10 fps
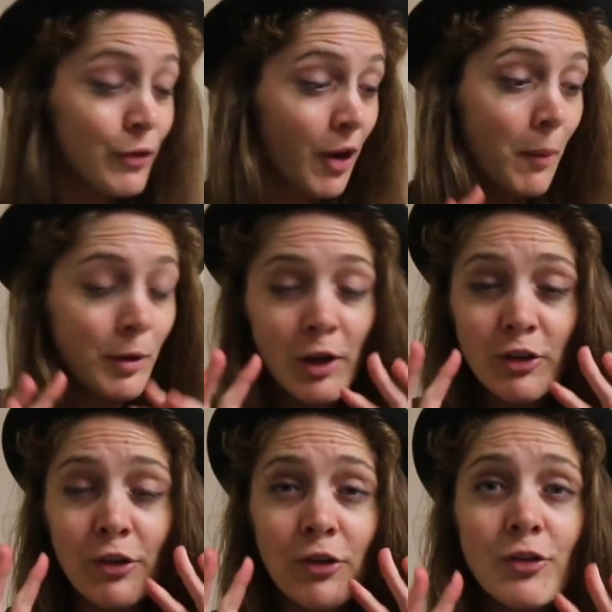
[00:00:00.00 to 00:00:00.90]
So I'm going
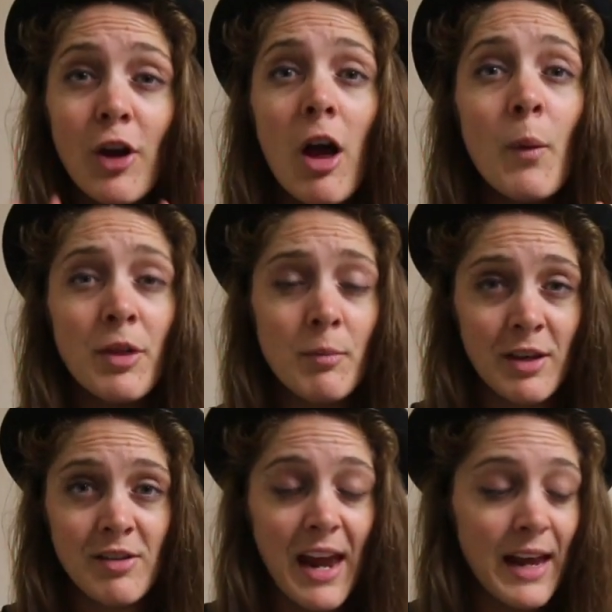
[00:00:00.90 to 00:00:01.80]
to start with
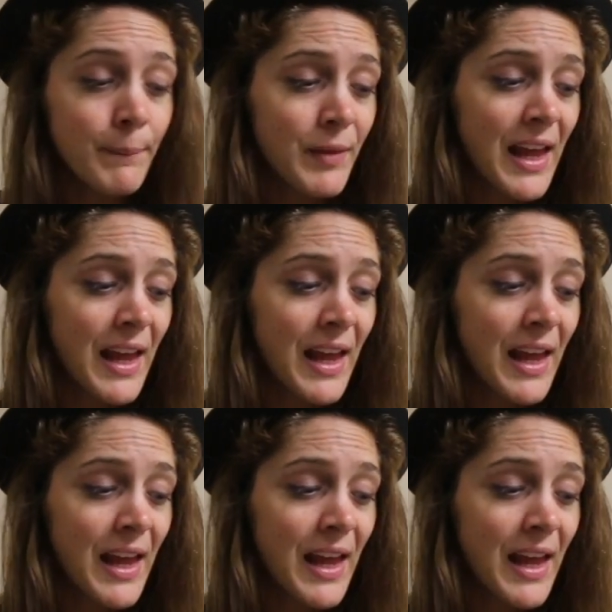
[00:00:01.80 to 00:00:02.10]
Monday